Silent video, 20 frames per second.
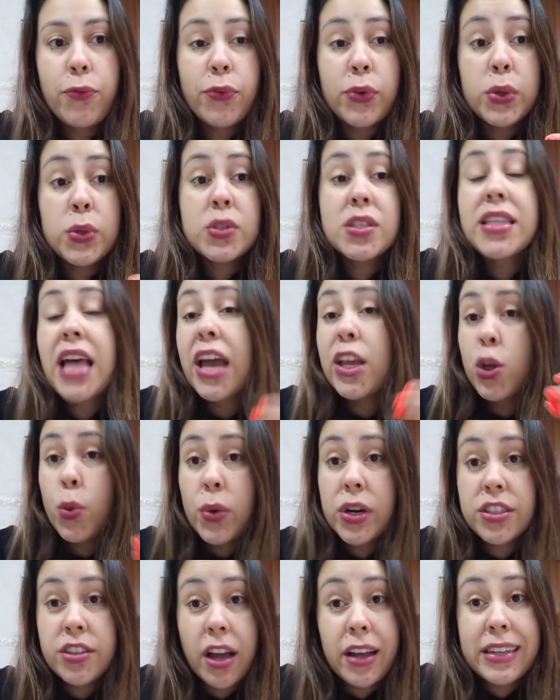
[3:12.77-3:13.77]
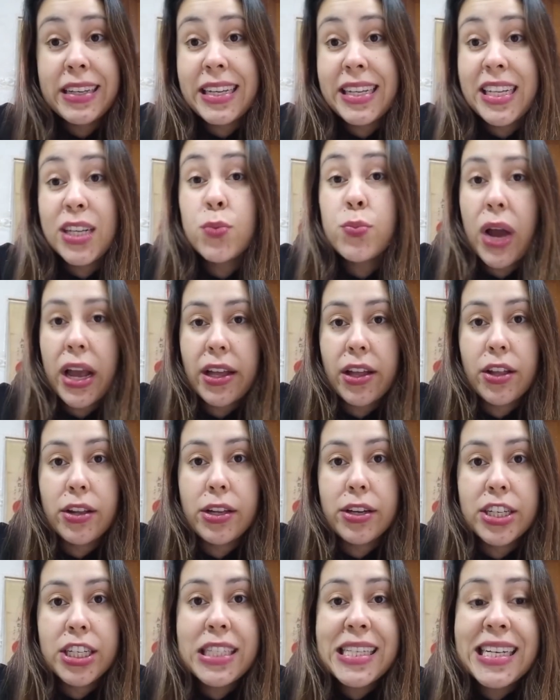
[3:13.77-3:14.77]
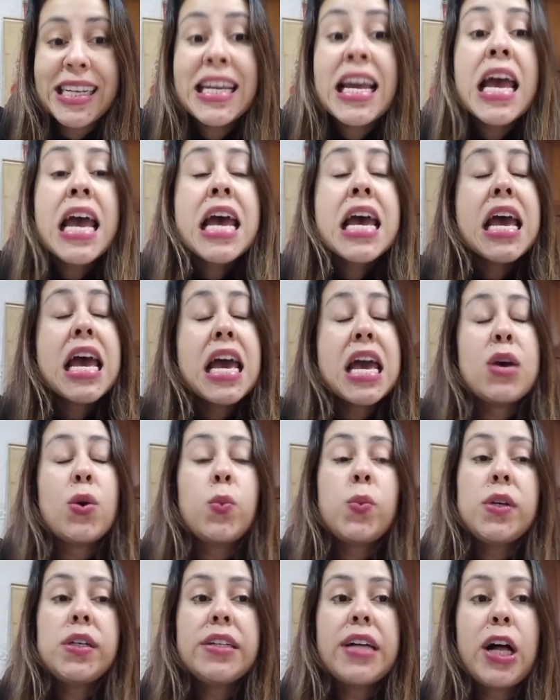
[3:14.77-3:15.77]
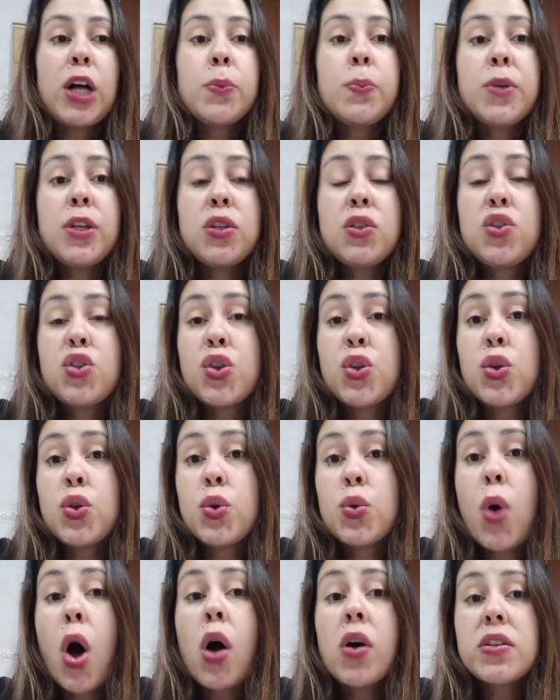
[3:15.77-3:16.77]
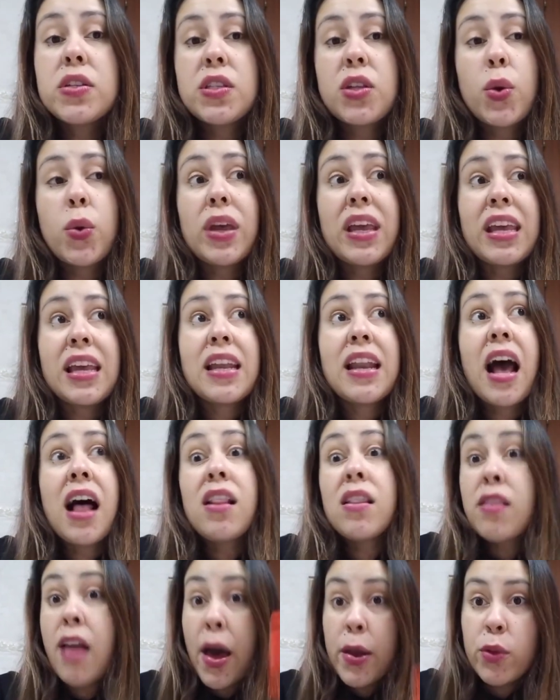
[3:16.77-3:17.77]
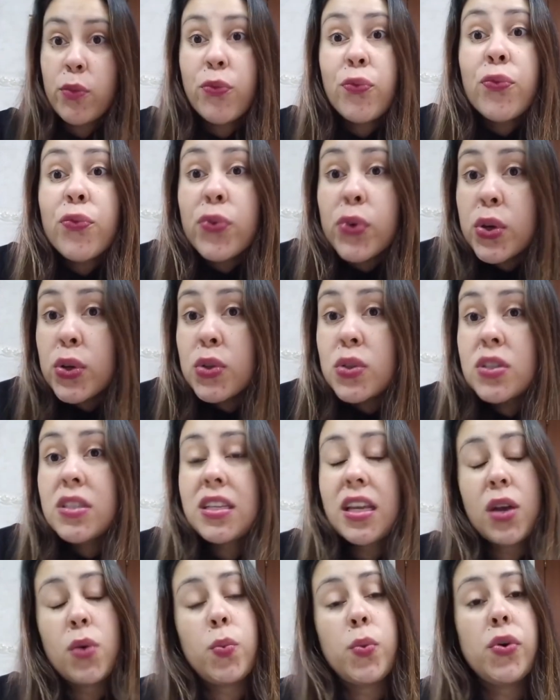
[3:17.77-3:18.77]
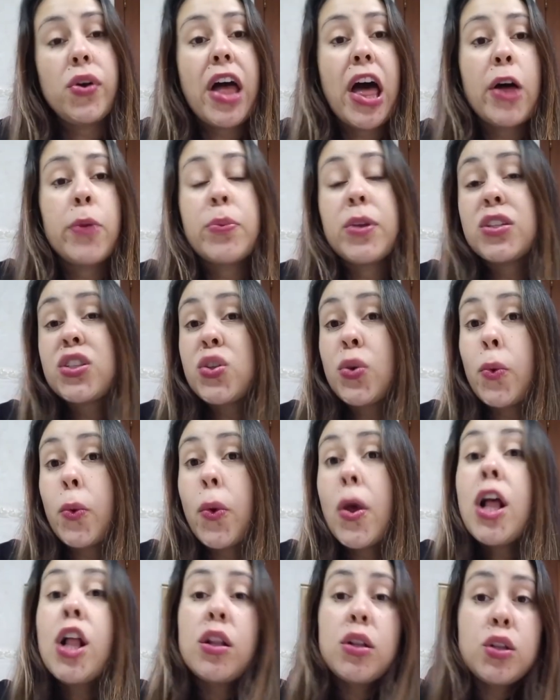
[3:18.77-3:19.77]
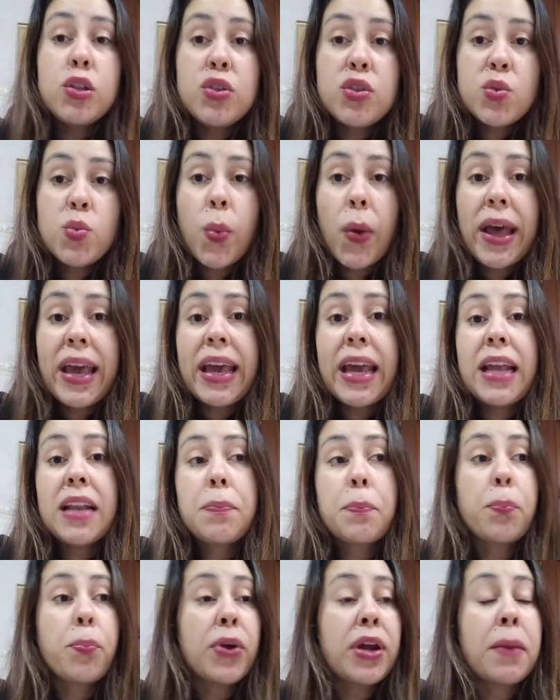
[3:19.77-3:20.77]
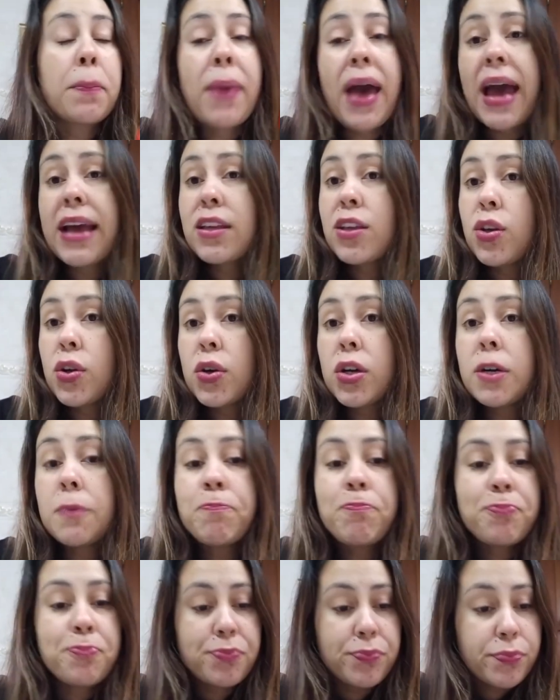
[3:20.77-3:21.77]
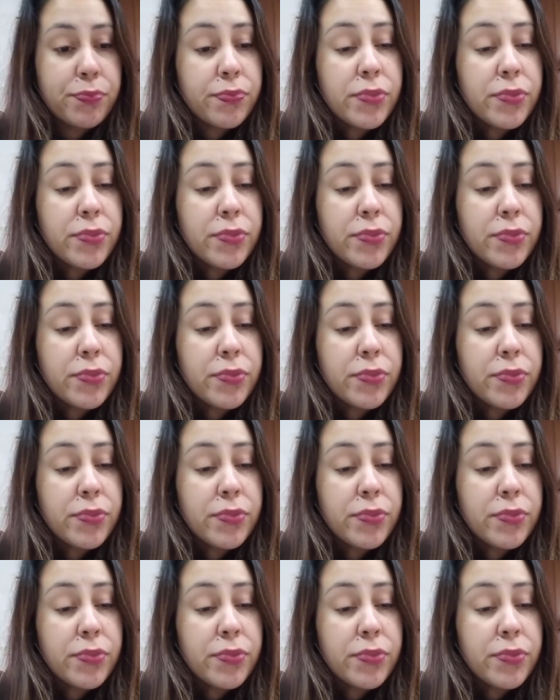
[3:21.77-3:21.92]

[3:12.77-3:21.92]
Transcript: foods that you are not eating regularly. It will help you to also eat a lot of fruits. It will help you to lose weight, bring back your